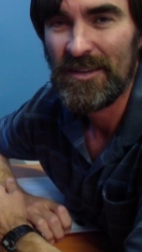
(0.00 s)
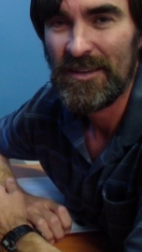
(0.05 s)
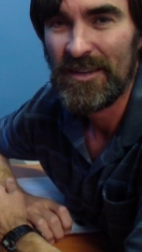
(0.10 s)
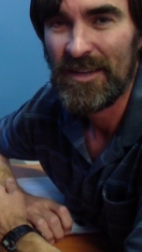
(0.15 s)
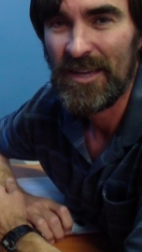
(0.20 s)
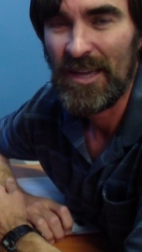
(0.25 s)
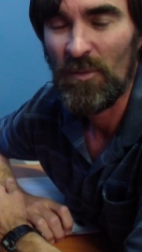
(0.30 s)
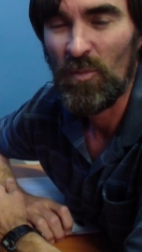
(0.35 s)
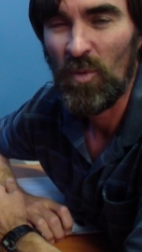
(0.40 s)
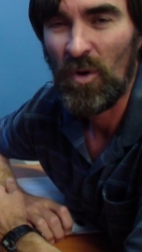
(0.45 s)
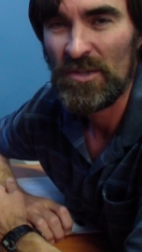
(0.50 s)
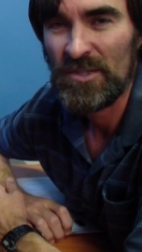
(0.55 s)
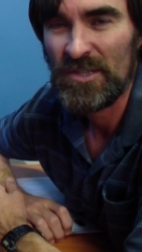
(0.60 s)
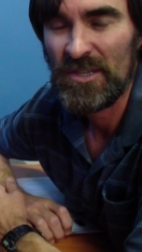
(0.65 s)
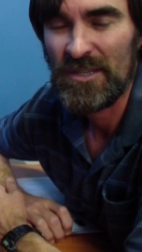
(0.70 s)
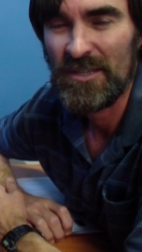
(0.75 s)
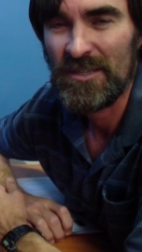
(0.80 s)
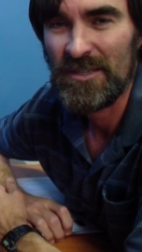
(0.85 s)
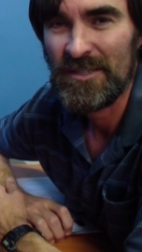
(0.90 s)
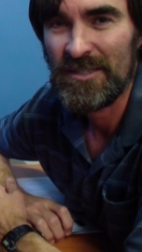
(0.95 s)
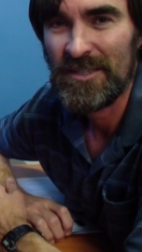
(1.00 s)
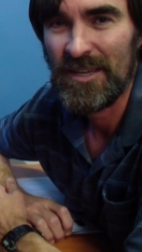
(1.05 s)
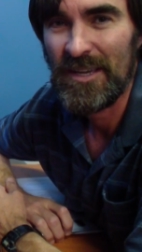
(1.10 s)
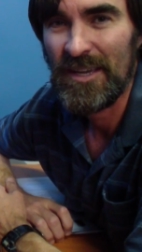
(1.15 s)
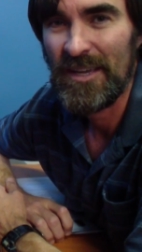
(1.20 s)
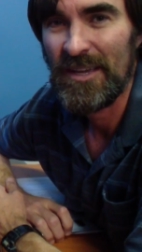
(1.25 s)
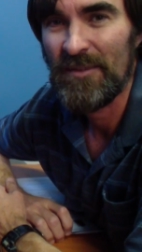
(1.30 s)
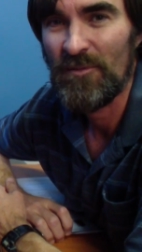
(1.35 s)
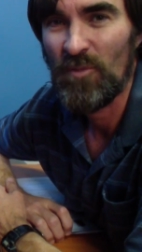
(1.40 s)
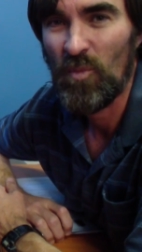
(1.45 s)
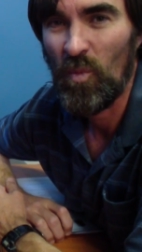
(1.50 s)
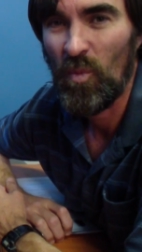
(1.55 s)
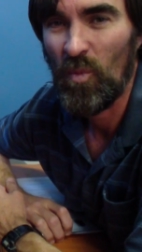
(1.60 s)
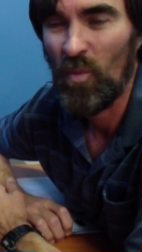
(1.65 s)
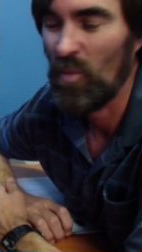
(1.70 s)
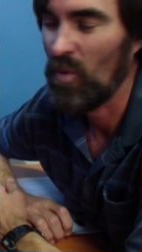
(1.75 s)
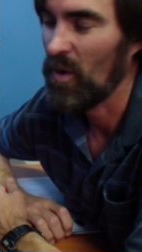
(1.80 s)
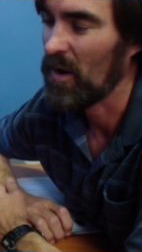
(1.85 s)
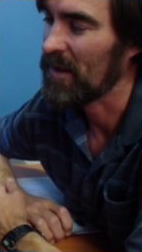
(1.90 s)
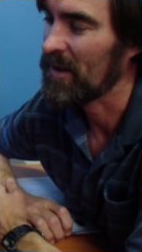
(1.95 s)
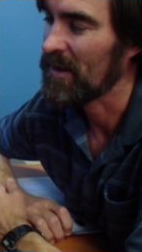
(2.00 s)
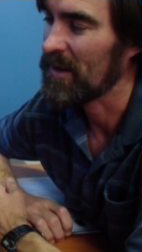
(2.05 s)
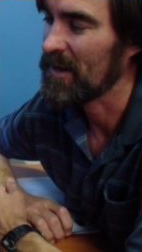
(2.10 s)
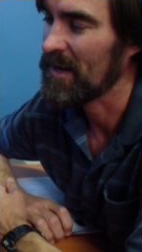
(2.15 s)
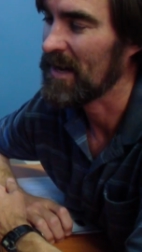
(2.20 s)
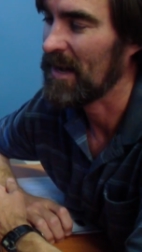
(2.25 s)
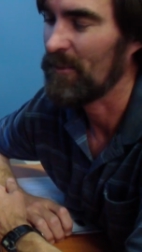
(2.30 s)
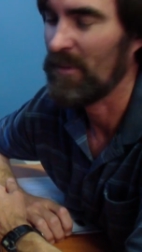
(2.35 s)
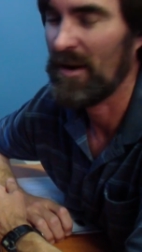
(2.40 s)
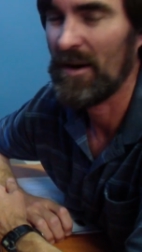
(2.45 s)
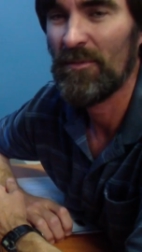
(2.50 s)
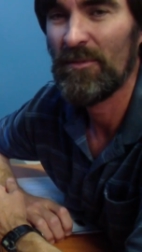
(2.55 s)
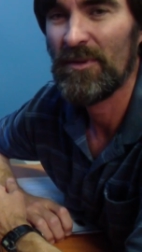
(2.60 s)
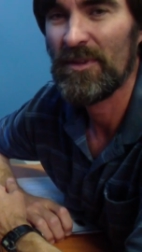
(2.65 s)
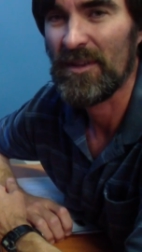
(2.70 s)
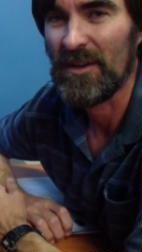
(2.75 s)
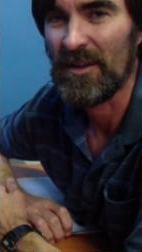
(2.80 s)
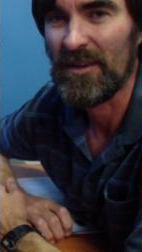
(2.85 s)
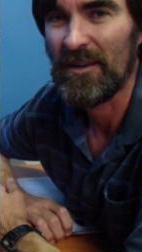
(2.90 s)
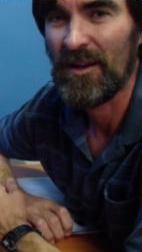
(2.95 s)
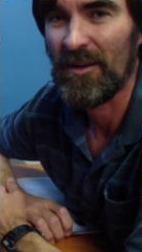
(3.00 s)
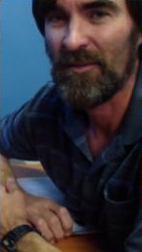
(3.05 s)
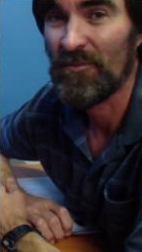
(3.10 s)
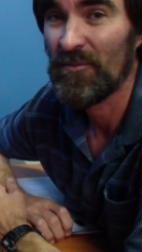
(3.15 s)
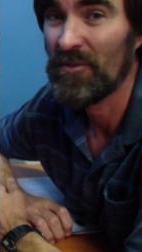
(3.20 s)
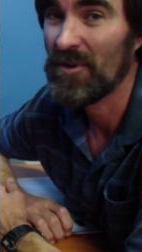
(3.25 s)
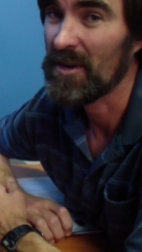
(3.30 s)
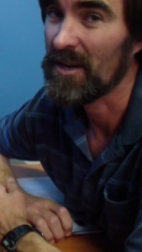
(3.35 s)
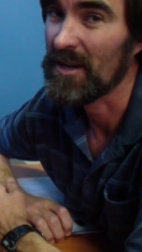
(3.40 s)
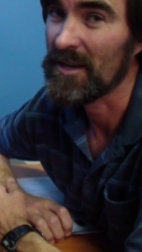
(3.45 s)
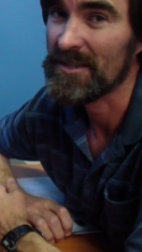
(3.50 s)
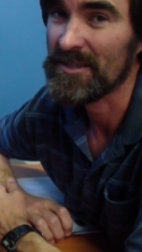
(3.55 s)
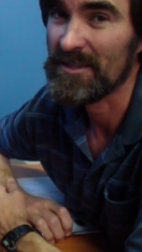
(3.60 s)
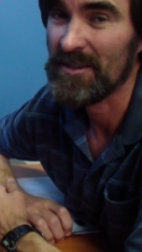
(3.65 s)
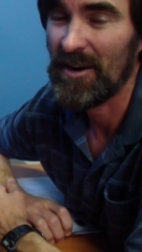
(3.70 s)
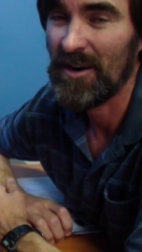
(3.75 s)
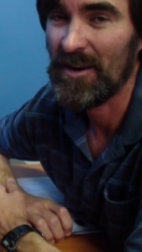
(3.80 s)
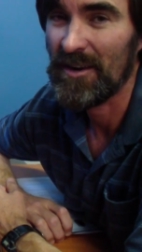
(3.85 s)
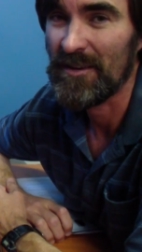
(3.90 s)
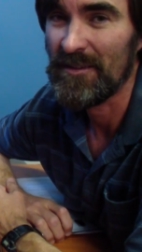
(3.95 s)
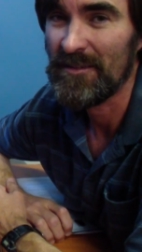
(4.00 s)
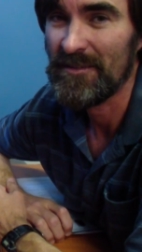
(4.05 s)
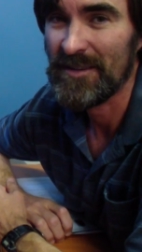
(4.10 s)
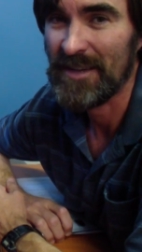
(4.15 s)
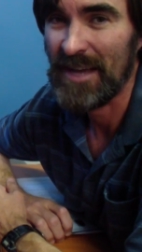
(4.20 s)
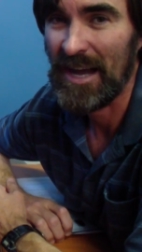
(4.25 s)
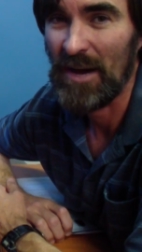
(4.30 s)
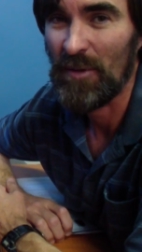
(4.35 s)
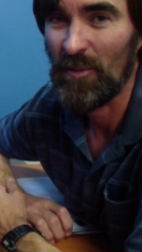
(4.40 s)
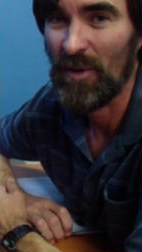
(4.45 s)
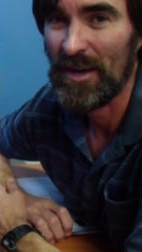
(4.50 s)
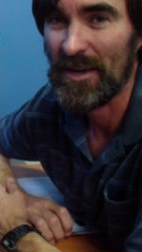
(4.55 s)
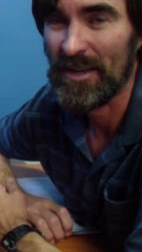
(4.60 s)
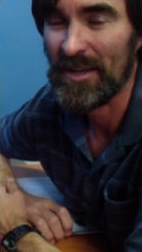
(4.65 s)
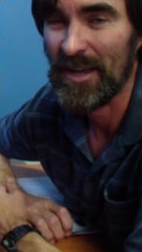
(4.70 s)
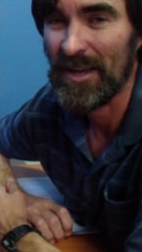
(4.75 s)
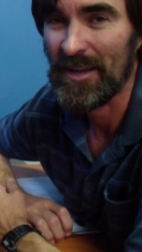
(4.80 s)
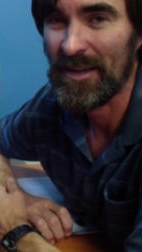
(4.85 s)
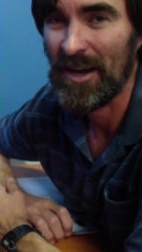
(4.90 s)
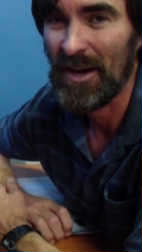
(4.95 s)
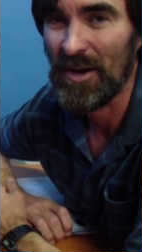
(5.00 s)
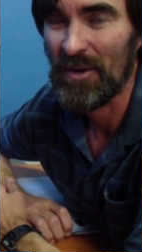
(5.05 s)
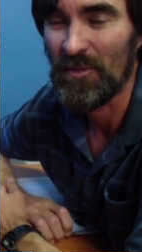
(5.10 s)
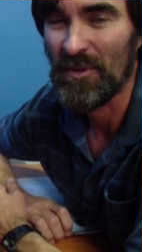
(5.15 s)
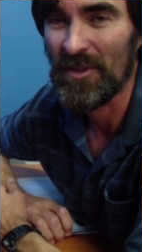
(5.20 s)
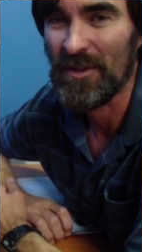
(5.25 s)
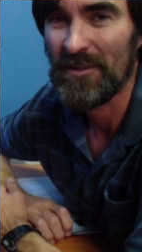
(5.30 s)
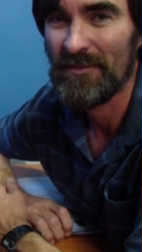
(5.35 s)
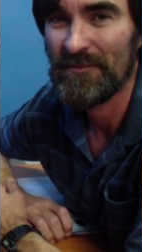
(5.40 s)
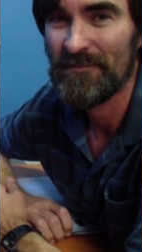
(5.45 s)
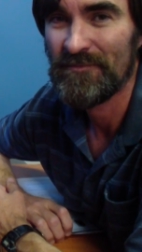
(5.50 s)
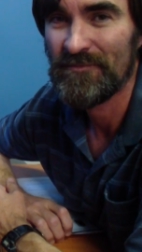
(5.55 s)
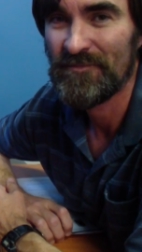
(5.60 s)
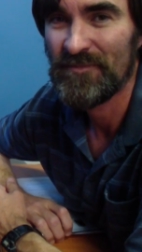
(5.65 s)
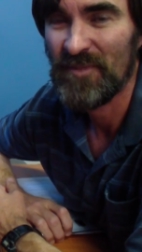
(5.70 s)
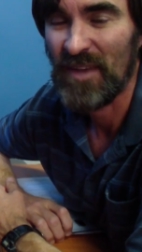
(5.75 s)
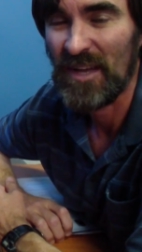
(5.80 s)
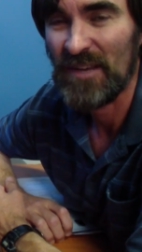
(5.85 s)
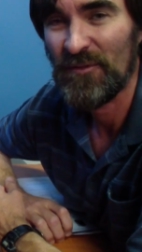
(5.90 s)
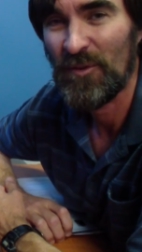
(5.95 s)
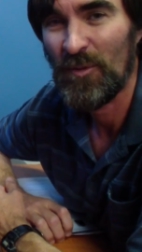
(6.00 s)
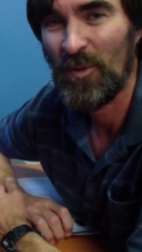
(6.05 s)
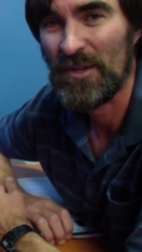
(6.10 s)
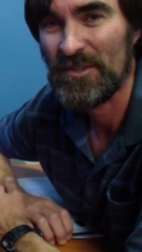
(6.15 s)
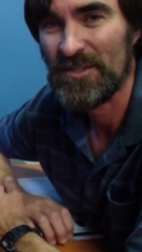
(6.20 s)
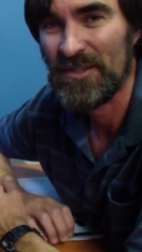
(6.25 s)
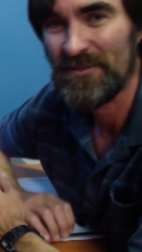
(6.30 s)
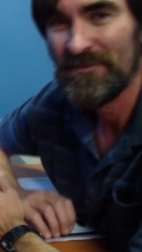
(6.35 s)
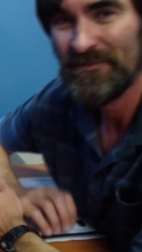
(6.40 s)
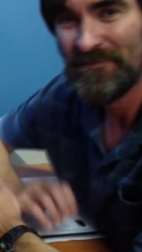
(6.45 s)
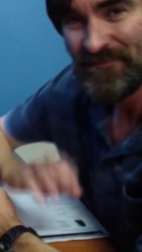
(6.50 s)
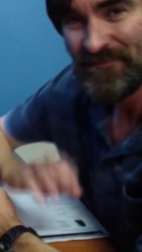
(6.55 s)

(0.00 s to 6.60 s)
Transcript: keep watching to see what I can come up with it. I'm really excited, can't wait to get going with it. Thanks for watching.